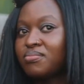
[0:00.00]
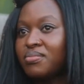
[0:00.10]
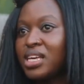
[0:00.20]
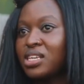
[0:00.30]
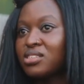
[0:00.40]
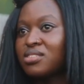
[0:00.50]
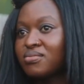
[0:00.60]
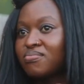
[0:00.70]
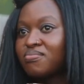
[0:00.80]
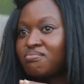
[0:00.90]
a
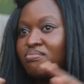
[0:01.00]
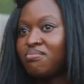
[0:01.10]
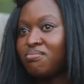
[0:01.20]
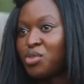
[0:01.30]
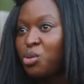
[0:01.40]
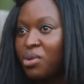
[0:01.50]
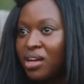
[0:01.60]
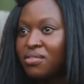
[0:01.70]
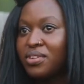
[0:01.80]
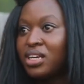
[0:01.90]

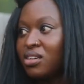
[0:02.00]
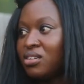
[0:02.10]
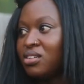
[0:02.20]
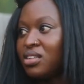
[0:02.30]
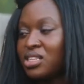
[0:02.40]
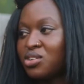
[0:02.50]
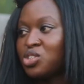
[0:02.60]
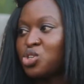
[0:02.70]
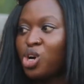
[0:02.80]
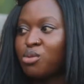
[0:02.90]
mobile vehicle that's
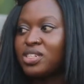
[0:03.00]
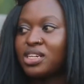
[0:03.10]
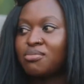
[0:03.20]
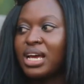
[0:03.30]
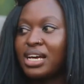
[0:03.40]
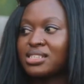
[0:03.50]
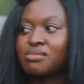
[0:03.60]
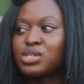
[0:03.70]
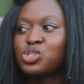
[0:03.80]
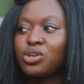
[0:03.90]
going to accommodate my
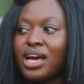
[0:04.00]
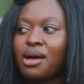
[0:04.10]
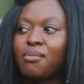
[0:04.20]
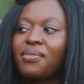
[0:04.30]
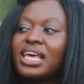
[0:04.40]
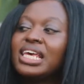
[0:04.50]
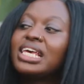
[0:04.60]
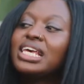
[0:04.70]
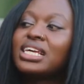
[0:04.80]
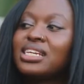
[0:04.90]
customers to come
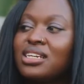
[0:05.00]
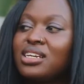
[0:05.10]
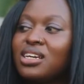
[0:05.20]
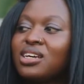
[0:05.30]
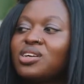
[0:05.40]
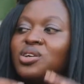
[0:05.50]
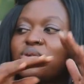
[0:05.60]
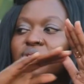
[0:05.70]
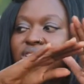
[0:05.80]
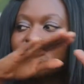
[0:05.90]
in
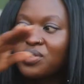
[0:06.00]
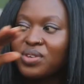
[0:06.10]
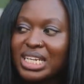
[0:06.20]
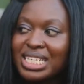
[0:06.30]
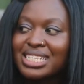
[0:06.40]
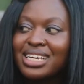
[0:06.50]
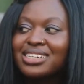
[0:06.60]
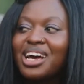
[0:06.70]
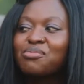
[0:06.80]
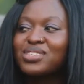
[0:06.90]
with an already
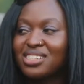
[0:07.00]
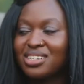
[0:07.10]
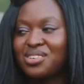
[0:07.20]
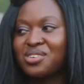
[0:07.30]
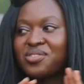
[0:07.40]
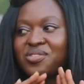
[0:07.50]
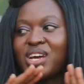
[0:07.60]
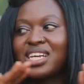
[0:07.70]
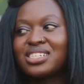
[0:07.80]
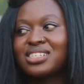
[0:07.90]
set up salon
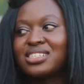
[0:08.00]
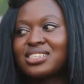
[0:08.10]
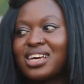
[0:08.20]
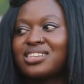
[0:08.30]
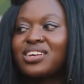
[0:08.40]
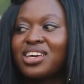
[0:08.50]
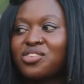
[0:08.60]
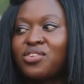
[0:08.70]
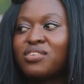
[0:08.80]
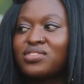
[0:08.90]
right inside. So I
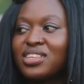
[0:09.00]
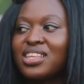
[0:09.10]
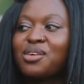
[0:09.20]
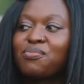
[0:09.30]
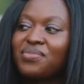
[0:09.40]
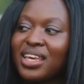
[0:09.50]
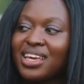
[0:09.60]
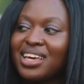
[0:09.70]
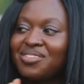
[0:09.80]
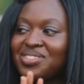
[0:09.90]
can drive to them, they
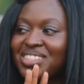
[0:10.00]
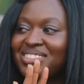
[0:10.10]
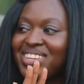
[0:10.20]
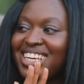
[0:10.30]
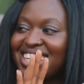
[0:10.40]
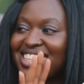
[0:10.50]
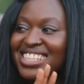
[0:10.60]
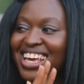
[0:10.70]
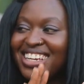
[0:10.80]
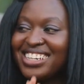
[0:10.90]
can come to me
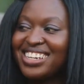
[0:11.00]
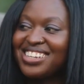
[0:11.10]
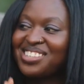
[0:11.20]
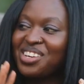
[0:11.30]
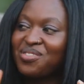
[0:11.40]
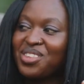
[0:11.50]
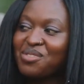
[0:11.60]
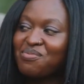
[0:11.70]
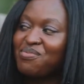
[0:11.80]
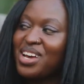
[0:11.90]
inside, serve
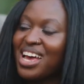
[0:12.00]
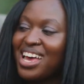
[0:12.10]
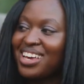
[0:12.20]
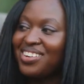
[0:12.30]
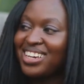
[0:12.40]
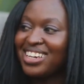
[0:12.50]
them, bye, quick,